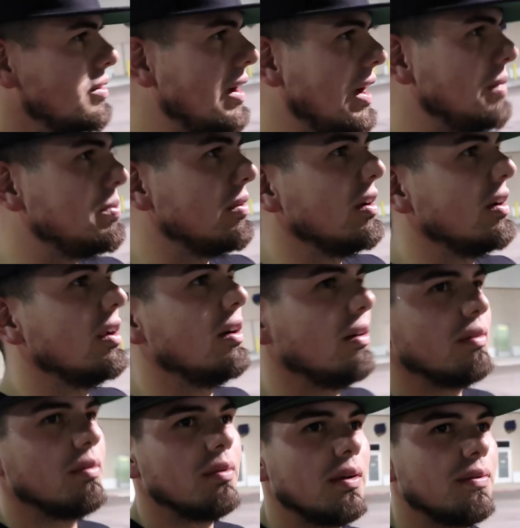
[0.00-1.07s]
so happy right
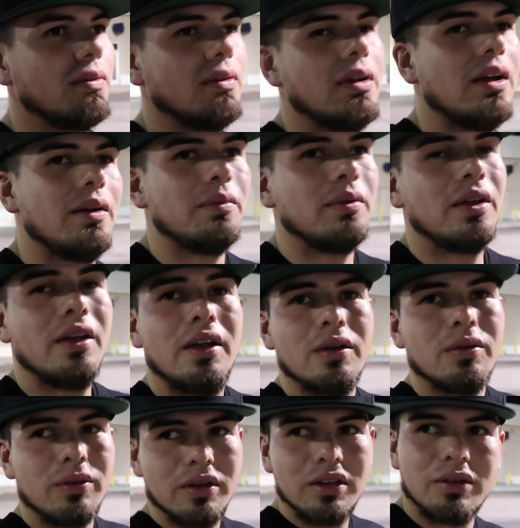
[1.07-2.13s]
now
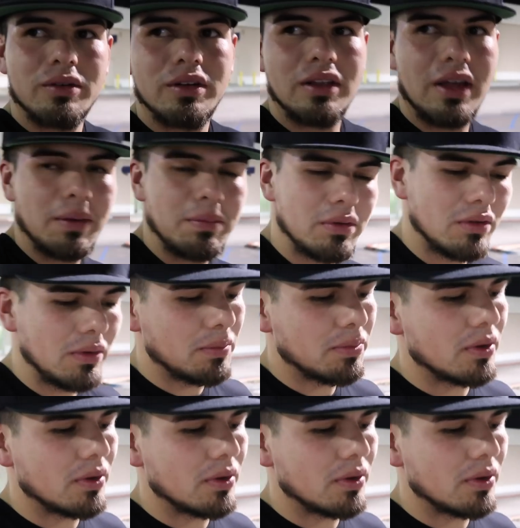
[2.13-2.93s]
really, really happy with my